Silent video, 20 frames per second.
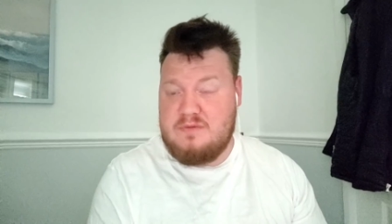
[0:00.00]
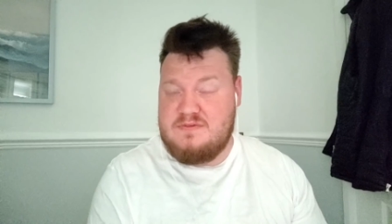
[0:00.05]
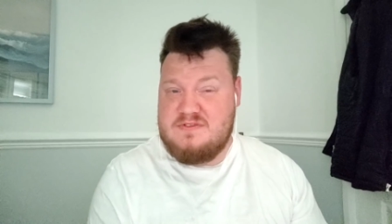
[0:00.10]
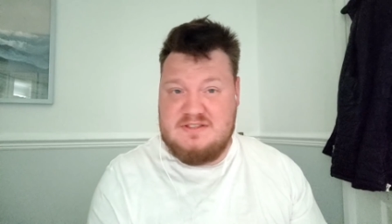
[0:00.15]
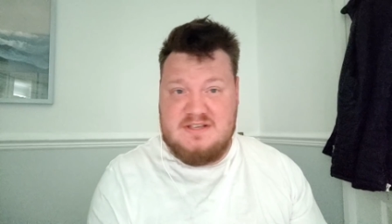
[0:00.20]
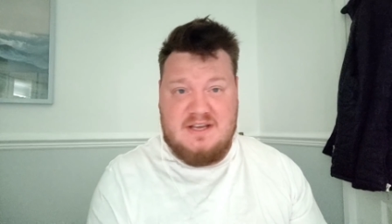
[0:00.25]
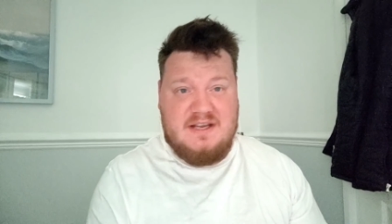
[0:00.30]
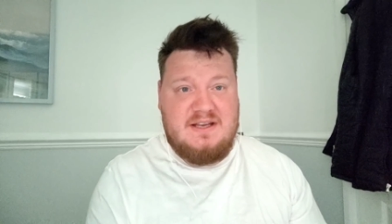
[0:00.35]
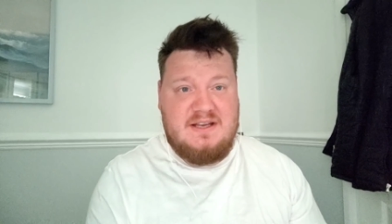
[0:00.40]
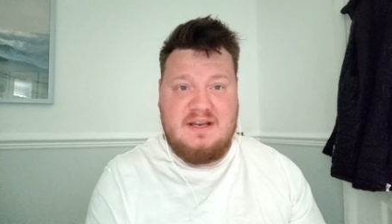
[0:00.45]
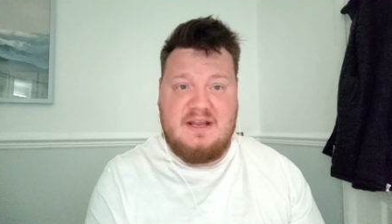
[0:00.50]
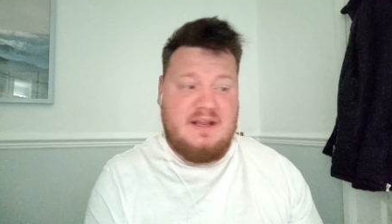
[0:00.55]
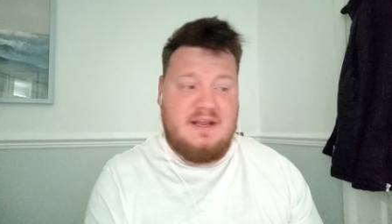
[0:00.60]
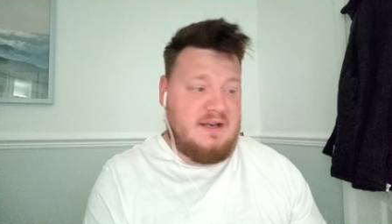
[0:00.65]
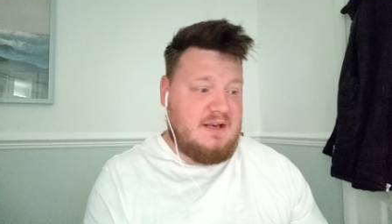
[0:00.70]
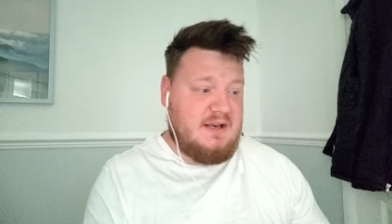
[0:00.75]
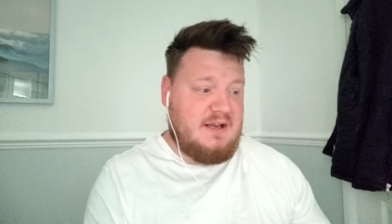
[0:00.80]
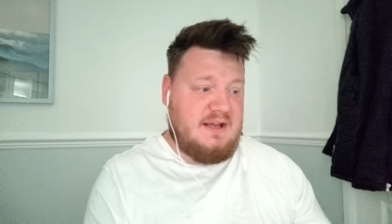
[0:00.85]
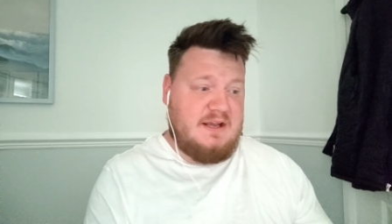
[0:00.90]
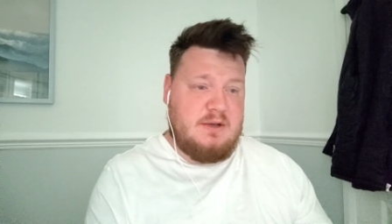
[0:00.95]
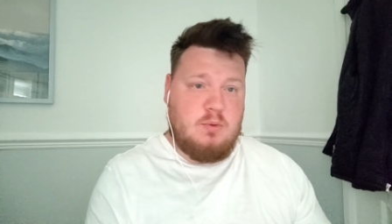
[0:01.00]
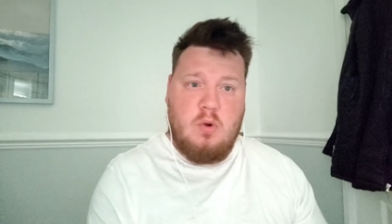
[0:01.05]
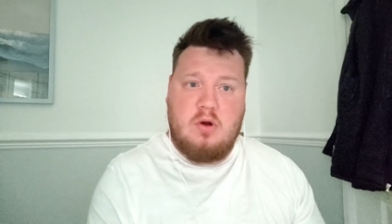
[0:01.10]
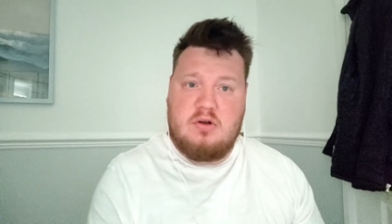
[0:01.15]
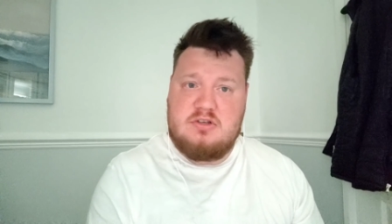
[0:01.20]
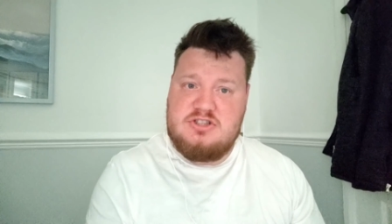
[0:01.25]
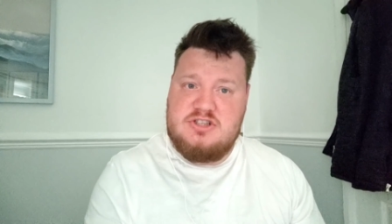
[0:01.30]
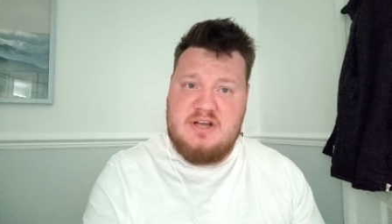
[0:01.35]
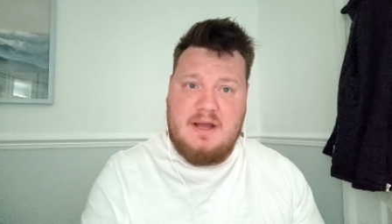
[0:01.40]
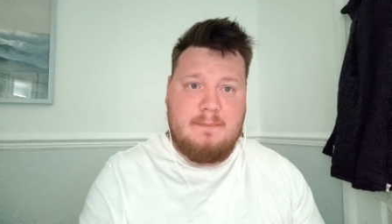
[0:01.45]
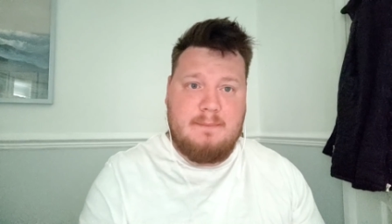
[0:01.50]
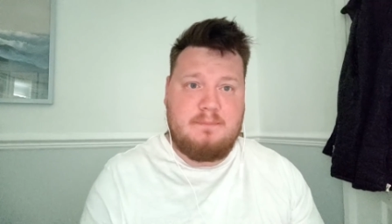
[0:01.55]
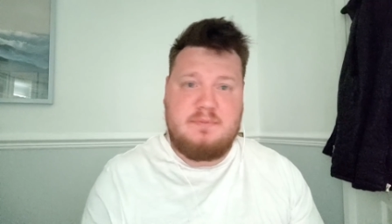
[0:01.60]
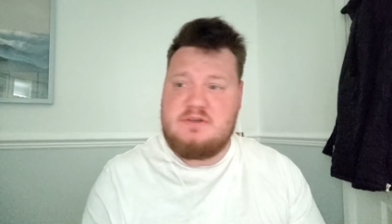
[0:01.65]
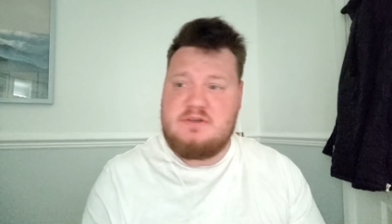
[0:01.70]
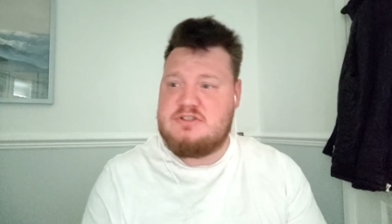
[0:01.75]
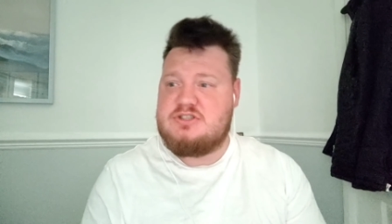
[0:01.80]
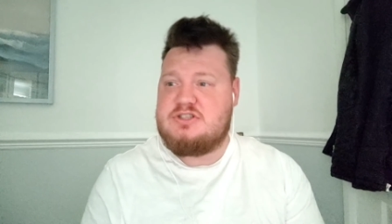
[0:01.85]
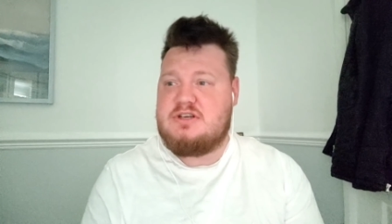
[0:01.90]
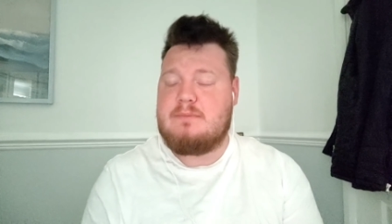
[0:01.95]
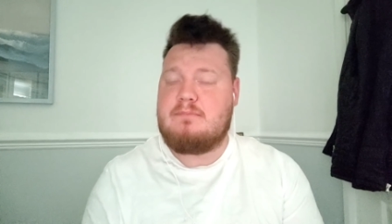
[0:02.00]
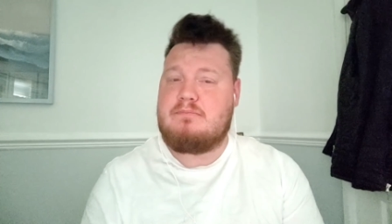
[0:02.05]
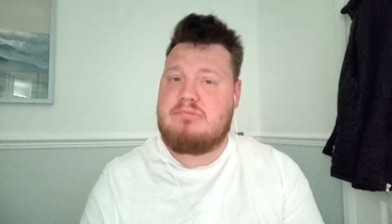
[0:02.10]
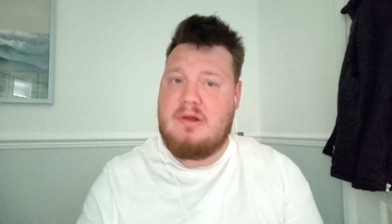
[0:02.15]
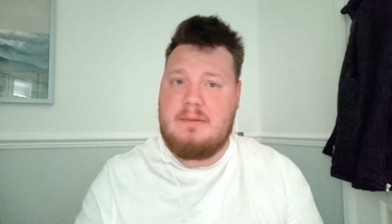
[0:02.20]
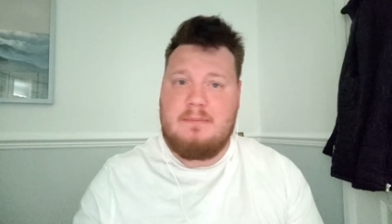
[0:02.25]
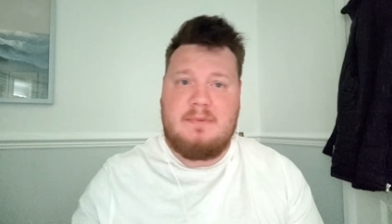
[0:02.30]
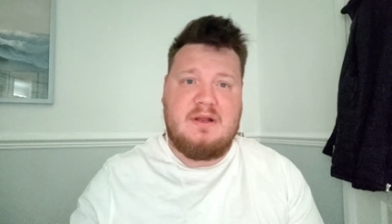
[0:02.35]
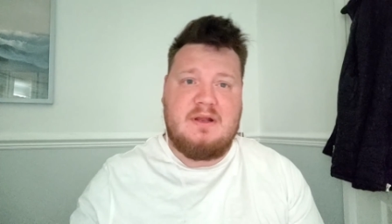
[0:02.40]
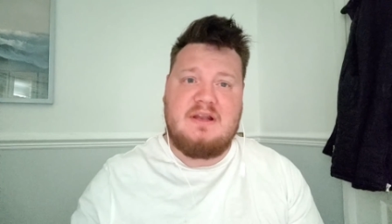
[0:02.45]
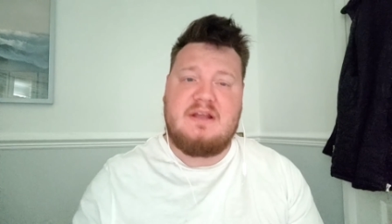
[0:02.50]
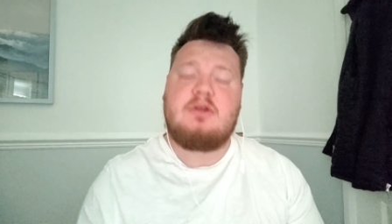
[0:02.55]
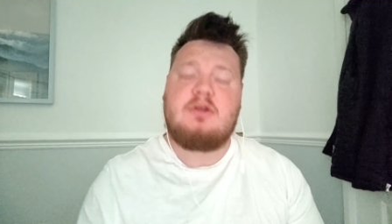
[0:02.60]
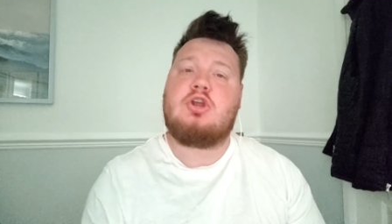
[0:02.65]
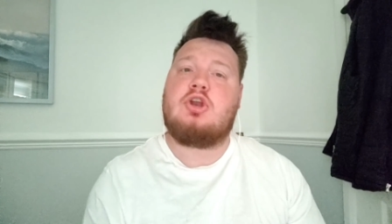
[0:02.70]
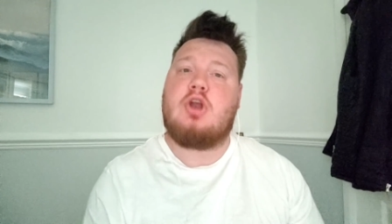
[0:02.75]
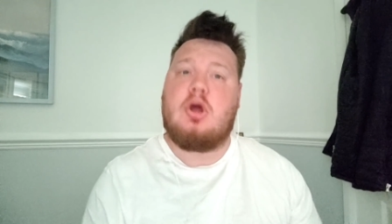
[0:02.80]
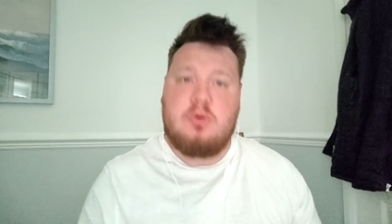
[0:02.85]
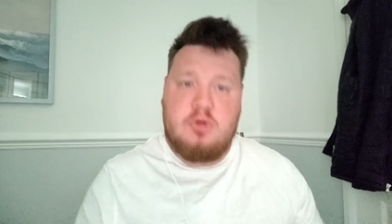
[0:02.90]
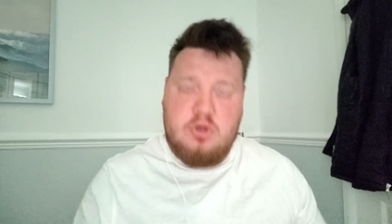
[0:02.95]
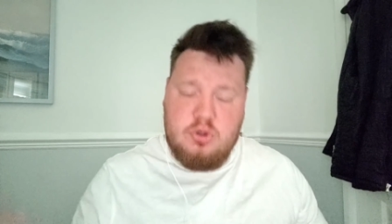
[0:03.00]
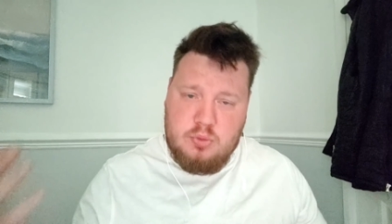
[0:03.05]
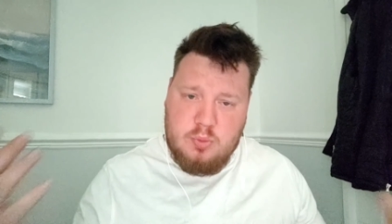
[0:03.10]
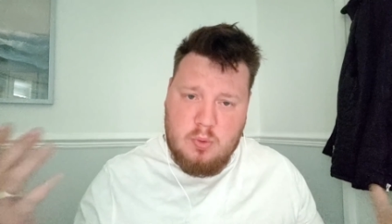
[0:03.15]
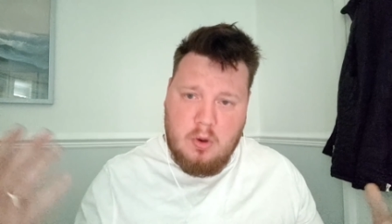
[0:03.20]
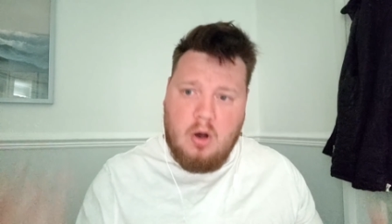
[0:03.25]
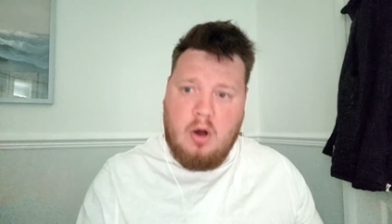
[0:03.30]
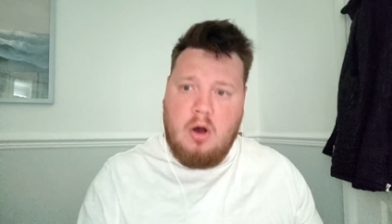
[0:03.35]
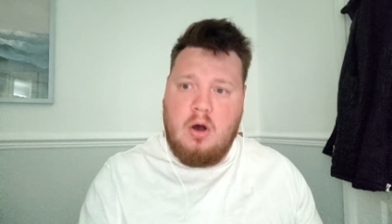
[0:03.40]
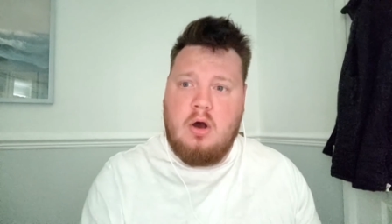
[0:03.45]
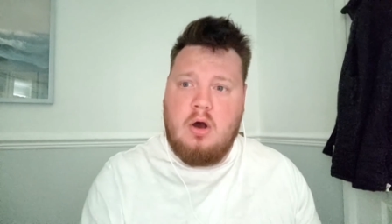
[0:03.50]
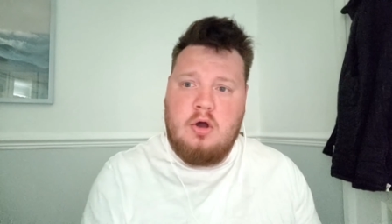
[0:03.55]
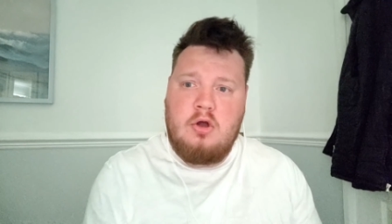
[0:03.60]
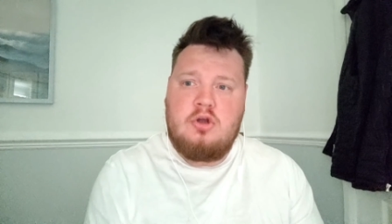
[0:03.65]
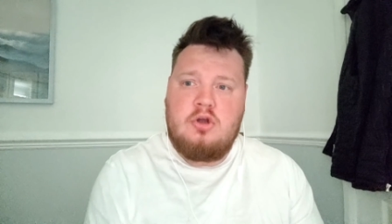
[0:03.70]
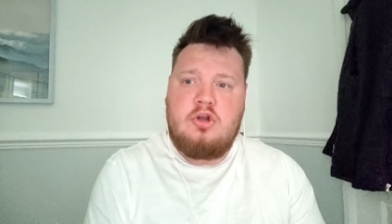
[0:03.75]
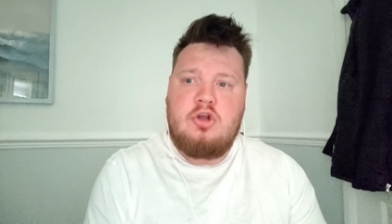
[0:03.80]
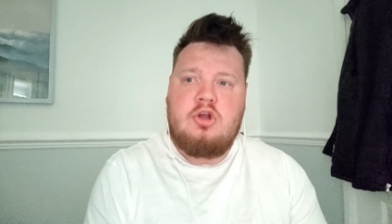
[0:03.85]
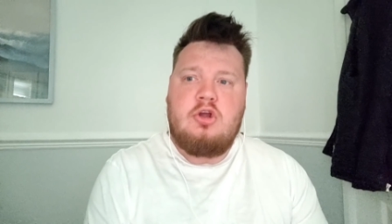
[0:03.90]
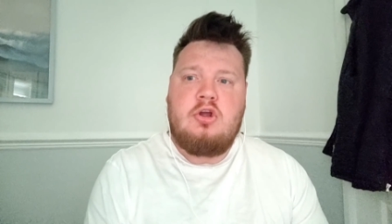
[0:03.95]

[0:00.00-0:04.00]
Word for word: We've seen it in League One, Championship, Premier League. You know, you are